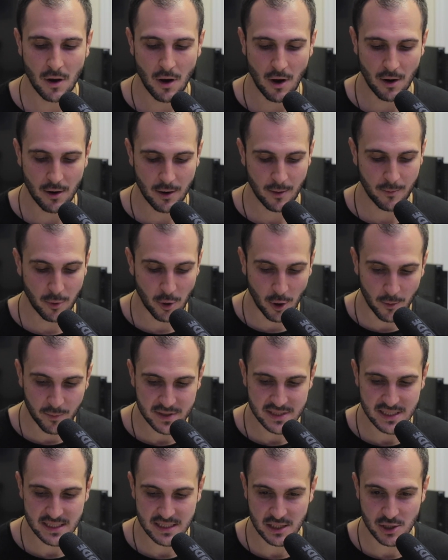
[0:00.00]
our
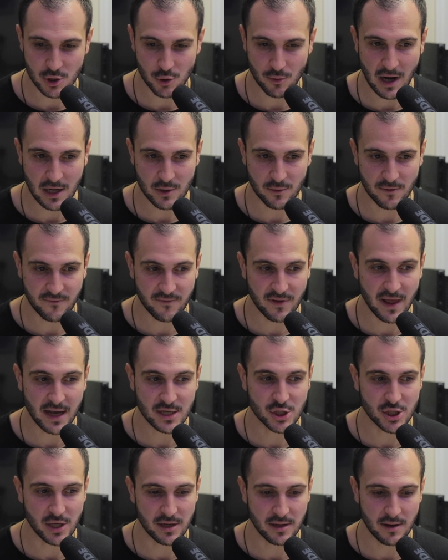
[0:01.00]
purpose is a direct
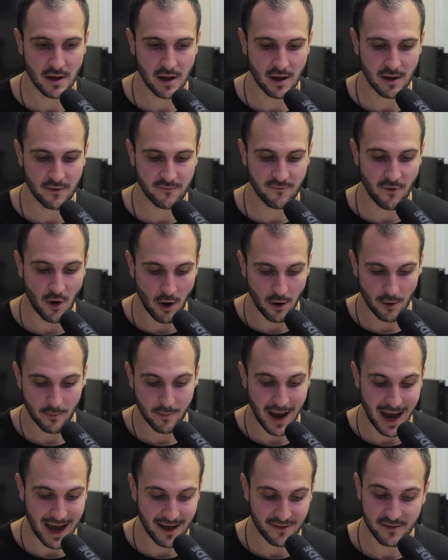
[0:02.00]
reflection of our
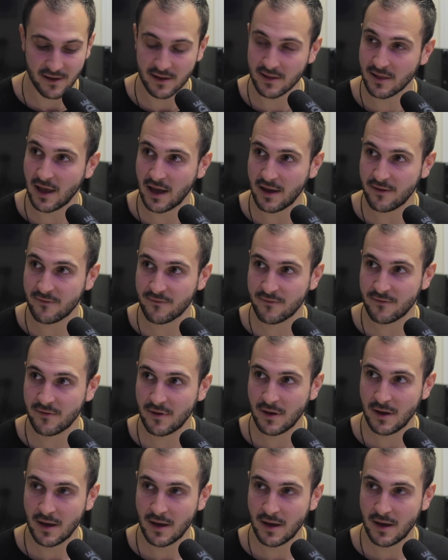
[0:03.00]
path in life.